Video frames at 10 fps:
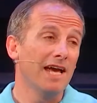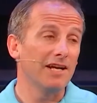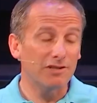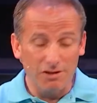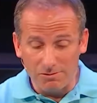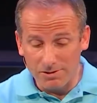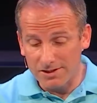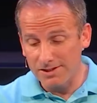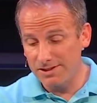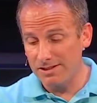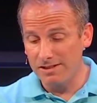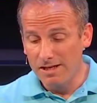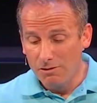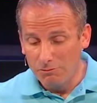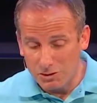and coworkers, and
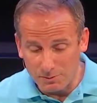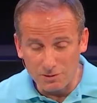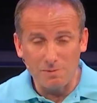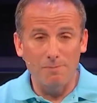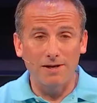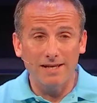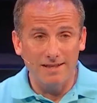we're supposed to be bringing